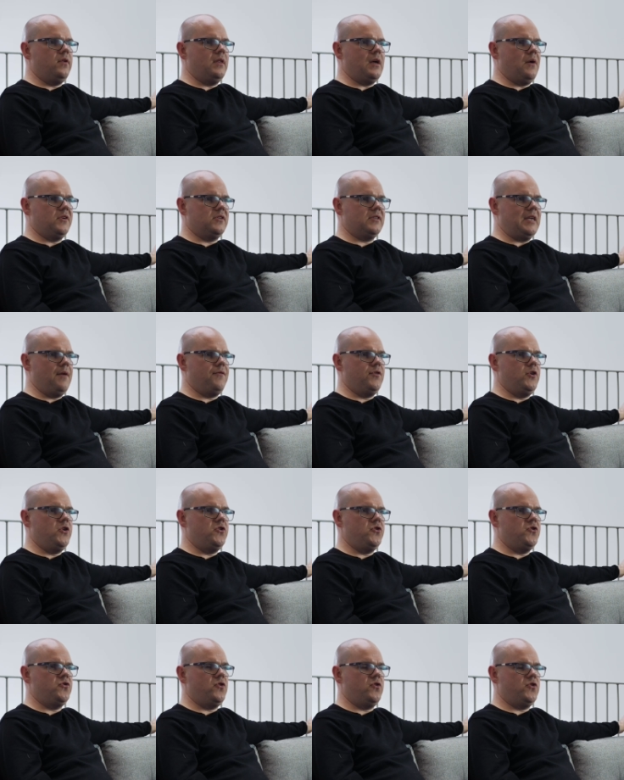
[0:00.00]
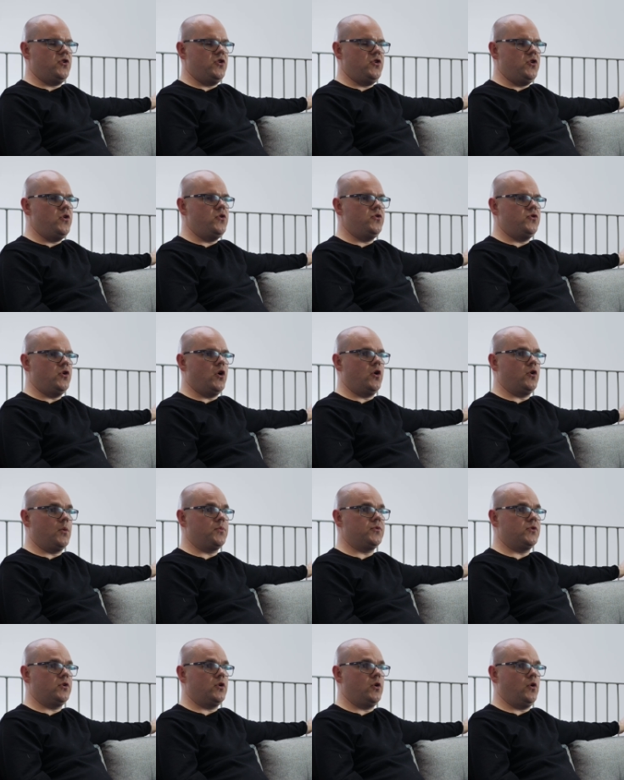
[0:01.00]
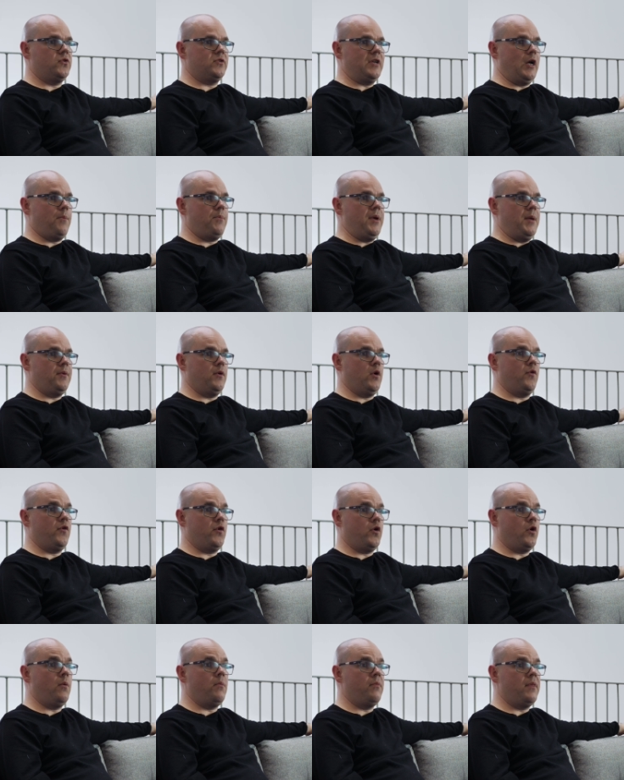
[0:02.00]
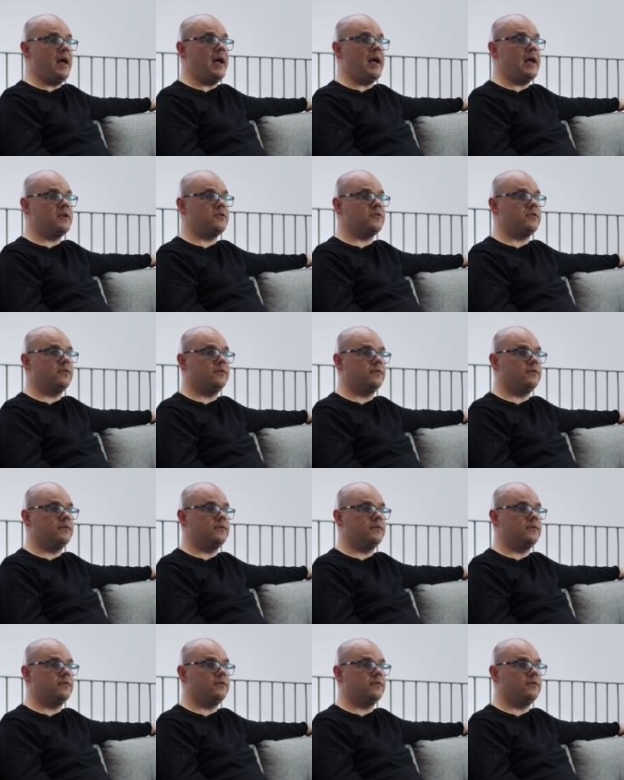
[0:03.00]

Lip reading: Now it's time for you to use your obstacles to help people overcome theirs.